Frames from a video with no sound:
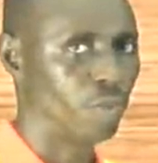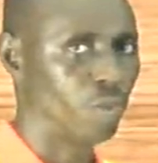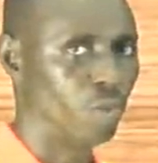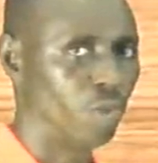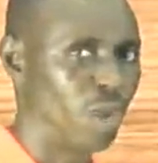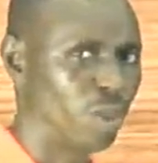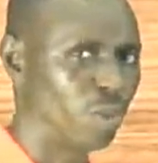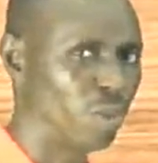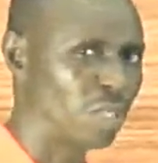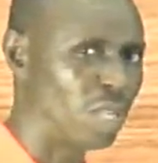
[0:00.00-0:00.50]

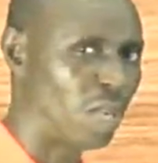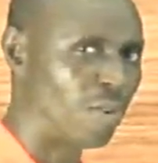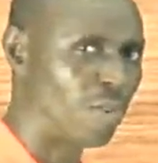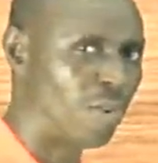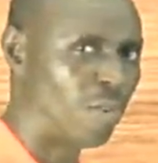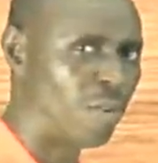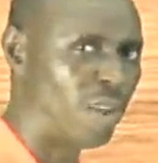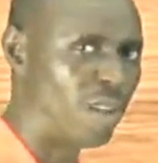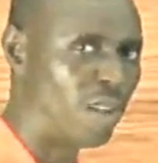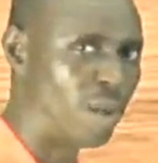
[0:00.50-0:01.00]
You have to start
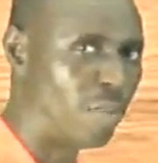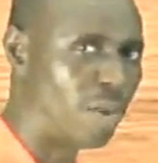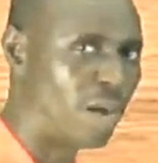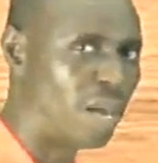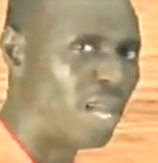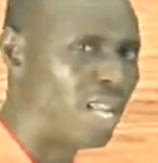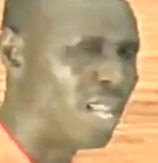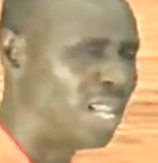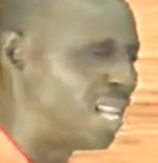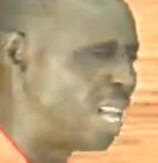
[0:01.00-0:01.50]
from a
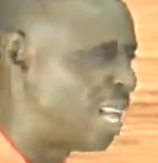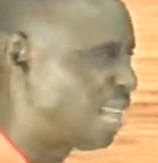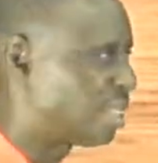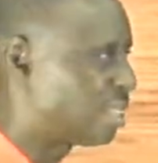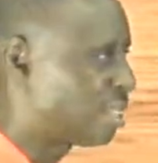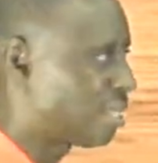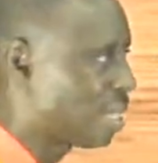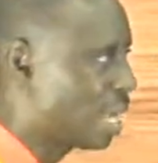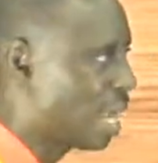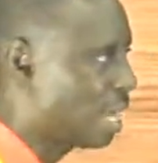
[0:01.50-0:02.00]
number that
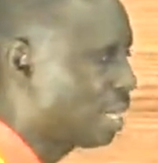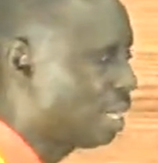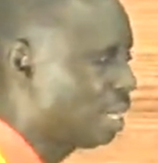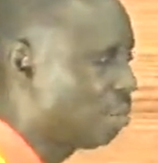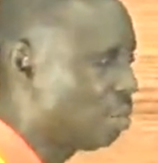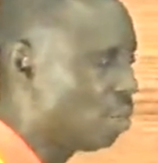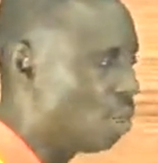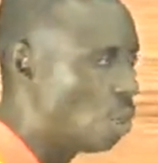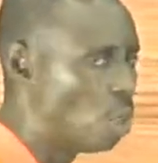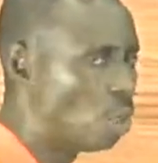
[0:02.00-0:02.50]
is slightly
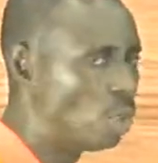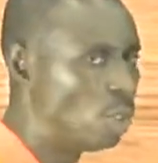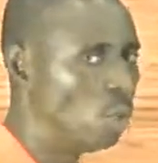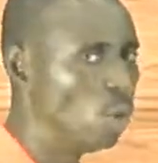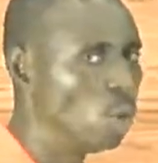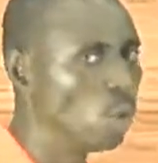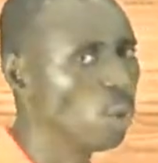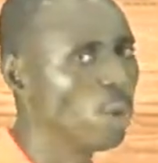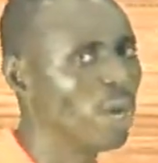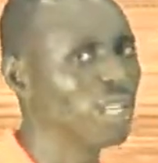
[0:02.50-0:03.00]
below the
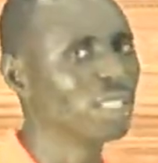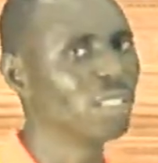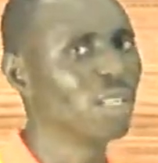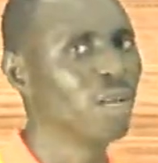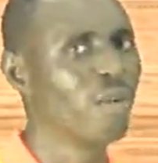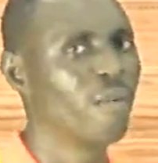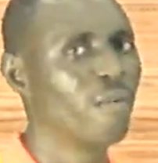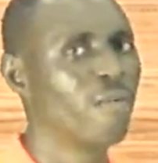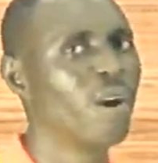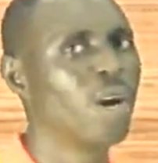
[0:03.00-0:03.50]
lowest
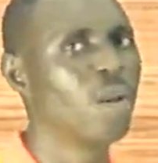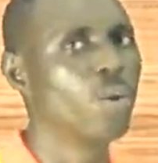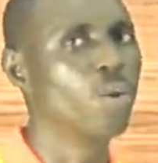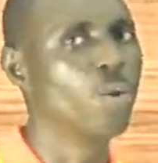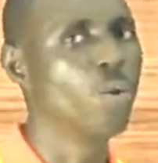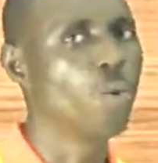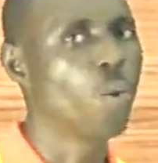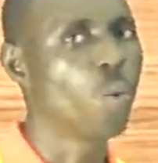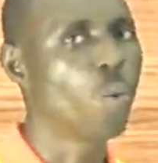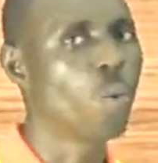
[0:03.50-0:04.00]
value.
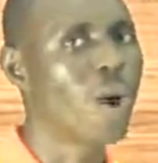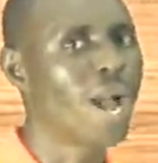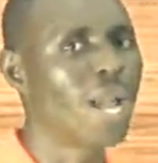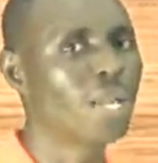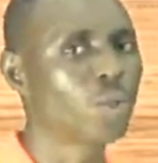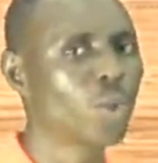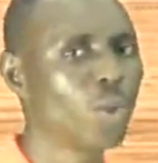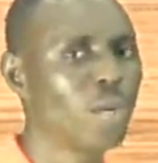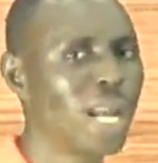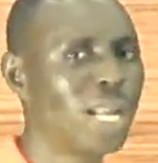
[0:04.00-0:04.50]
Why?
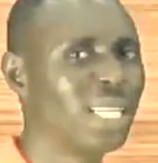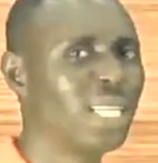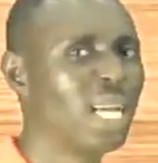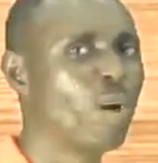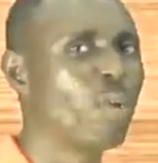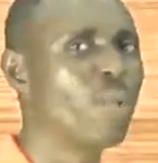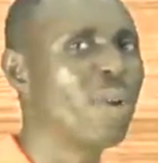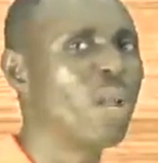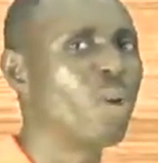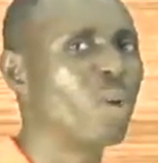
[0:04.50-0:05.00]
So that there
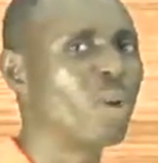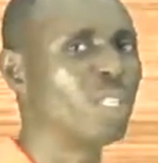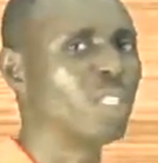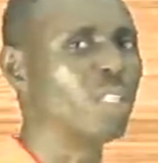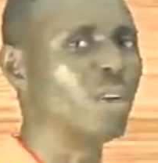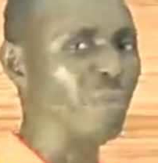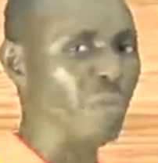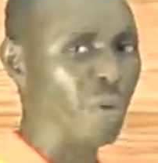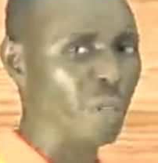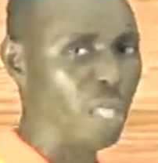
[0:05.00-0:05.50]
will be
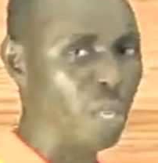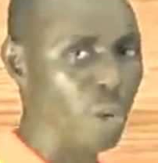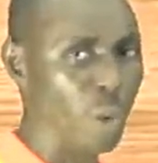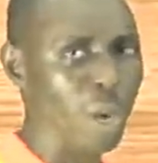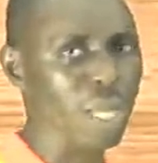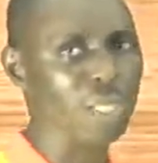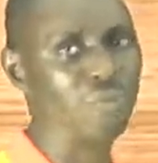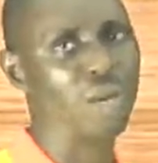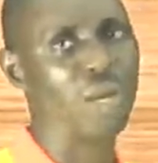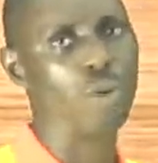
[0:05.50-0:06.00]
allocation for the
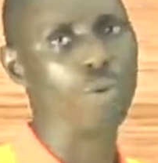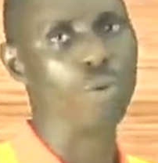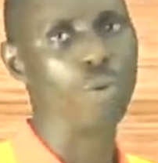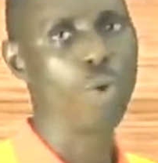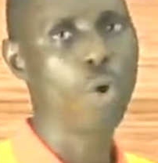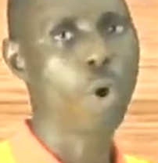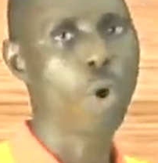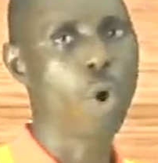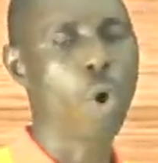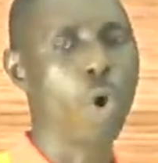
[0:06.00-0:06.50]
lowest value
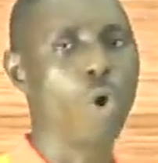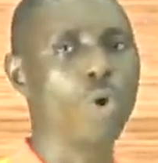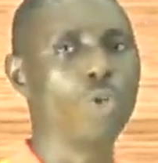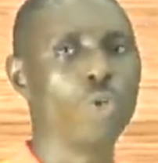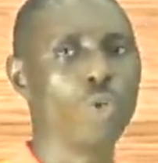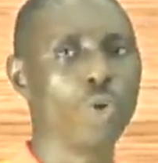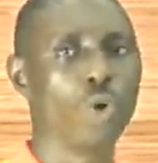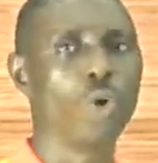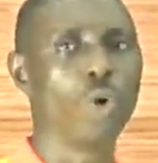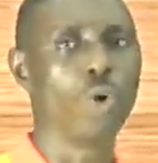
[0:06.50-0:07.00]
on
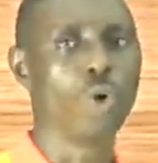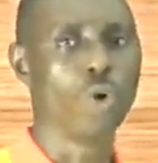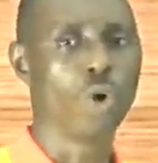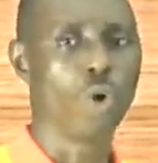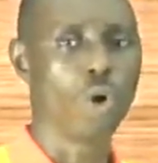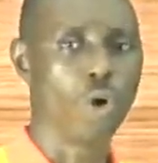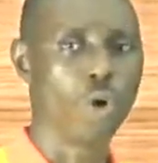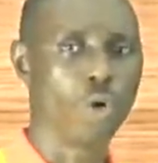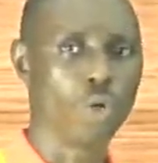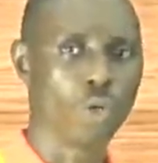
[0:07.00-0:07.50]
your
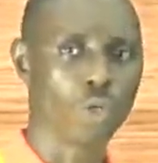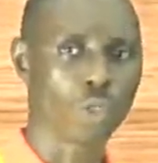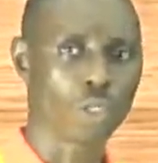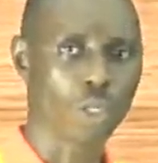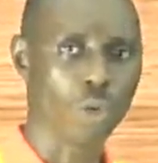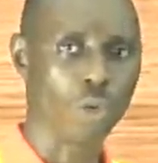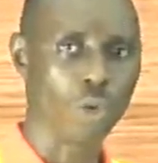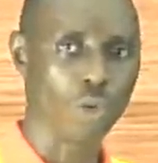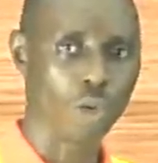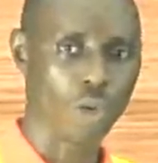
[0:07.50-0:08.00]

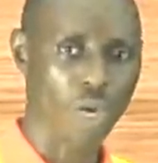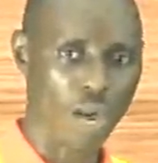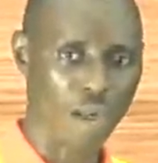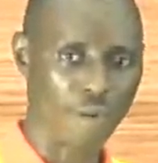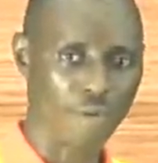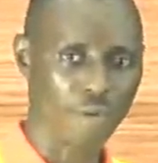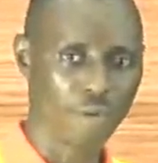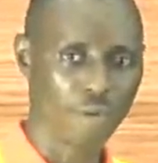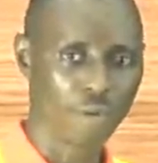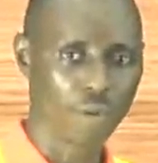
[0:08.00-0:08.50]

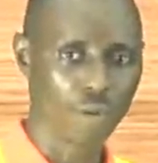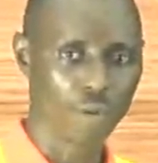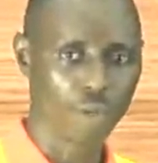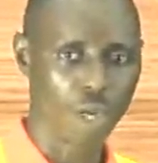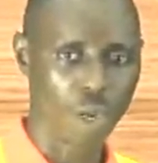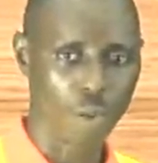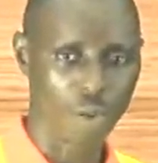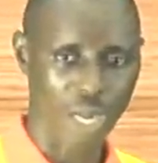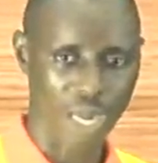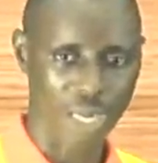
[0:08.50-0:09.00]
graph, so
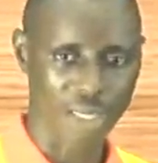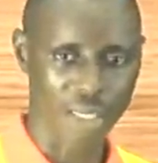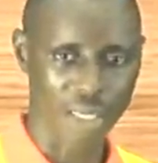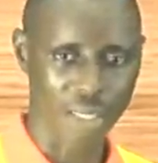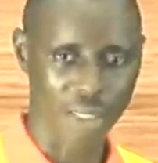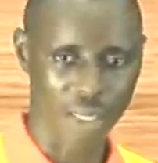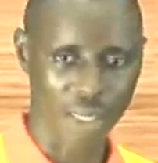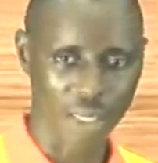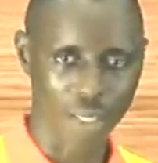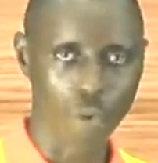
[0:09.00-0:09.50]
that we can easily
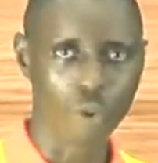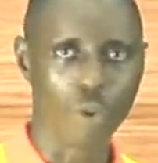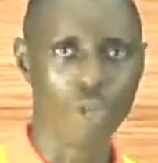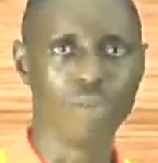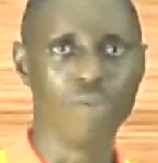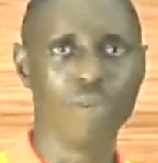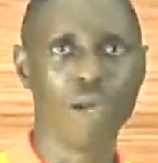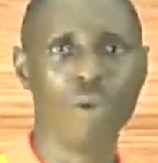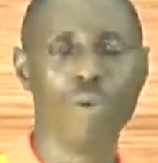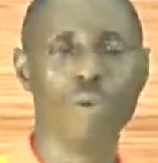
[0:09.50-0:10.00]
see the
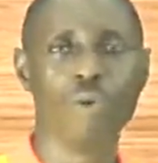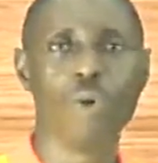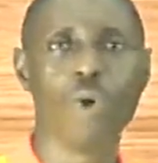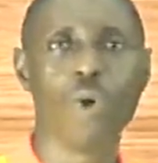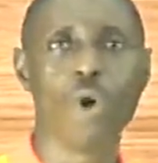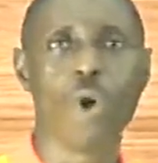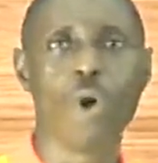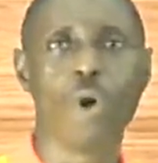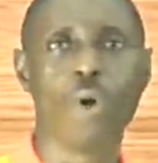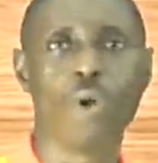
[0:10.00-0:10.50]
lowest value
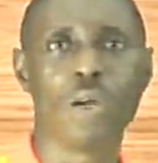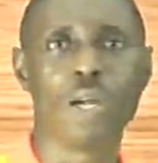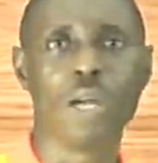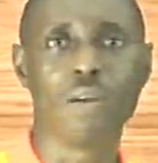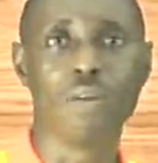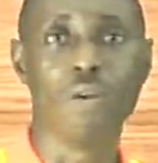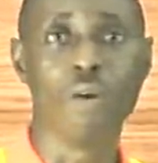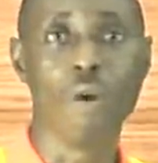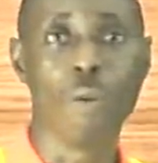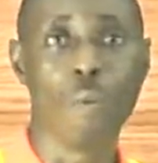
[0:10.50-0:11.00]
on your
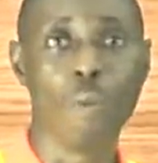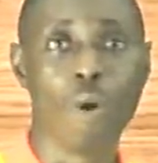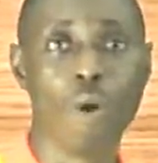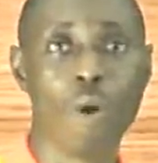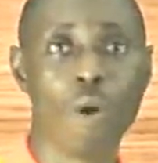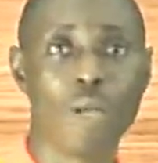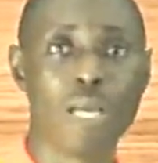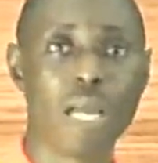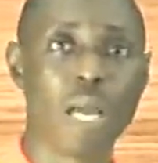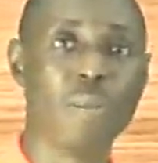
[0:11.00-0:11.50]
graph.
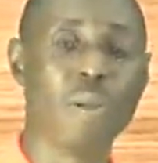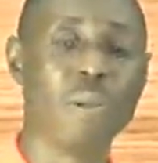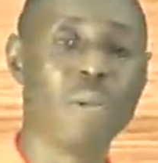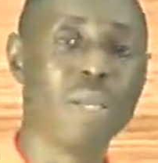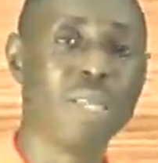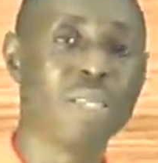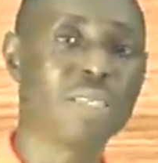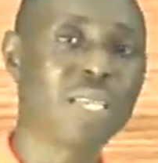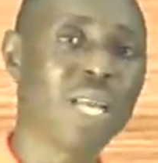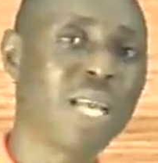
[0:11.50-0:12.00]
But there may be
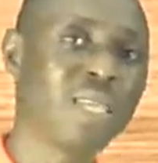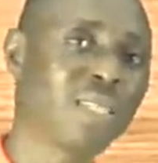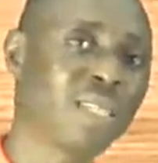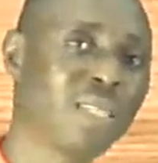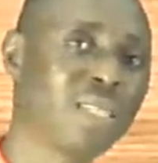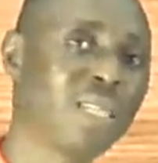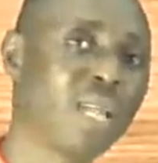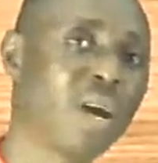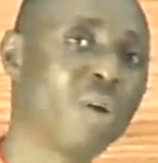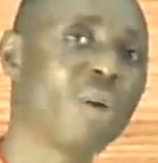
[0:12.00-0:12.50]

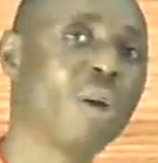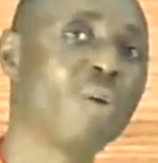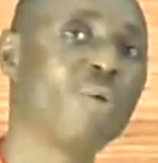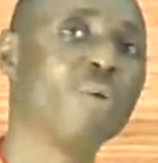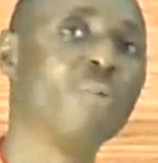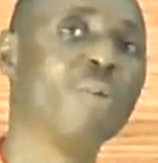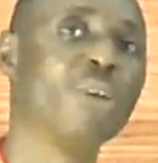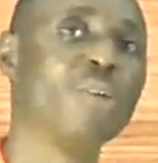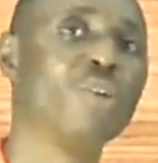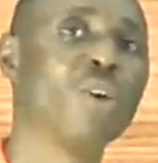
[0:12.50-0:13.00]
instances now where
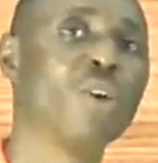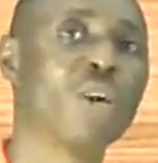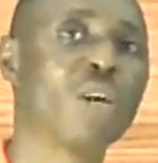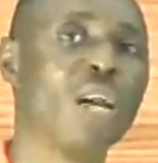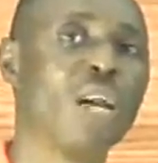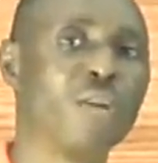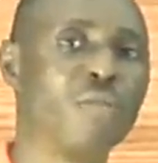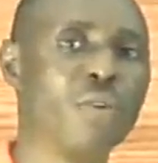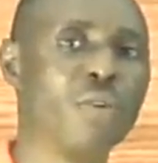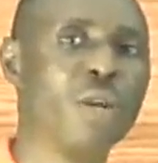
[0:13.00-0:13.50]
we may draw a
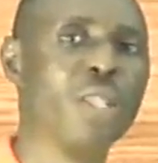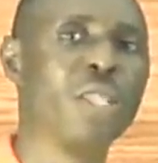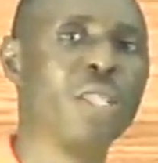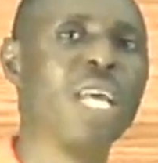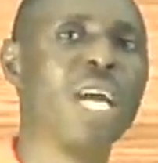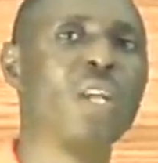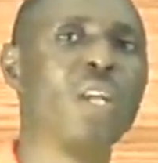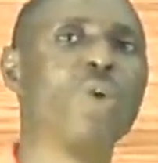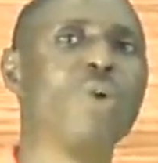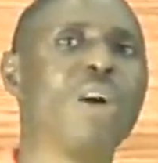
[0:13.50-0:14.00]
graph
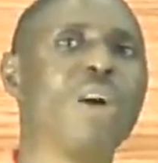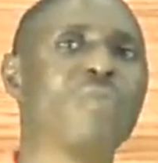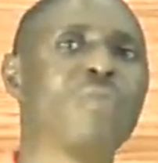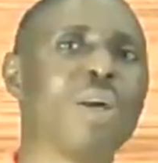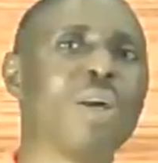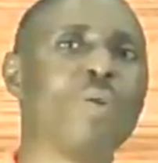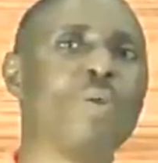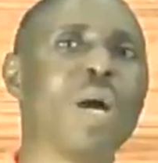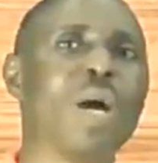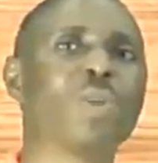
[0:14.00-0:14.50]
that lowest
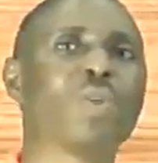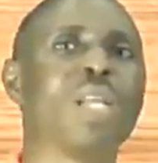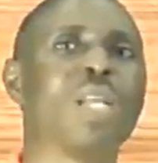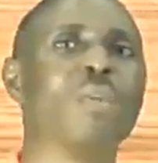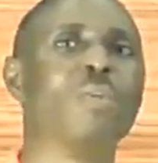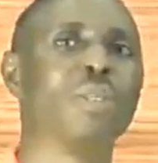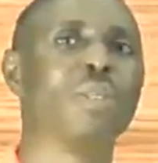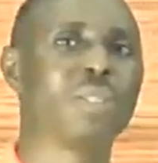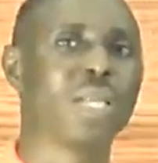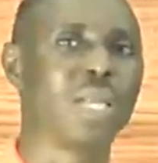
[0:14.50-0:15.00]
value actually
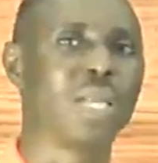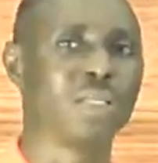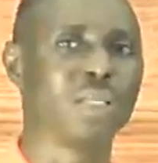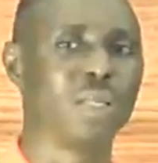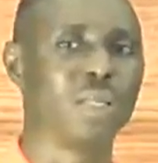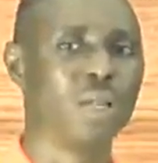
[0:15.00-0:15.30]
may start.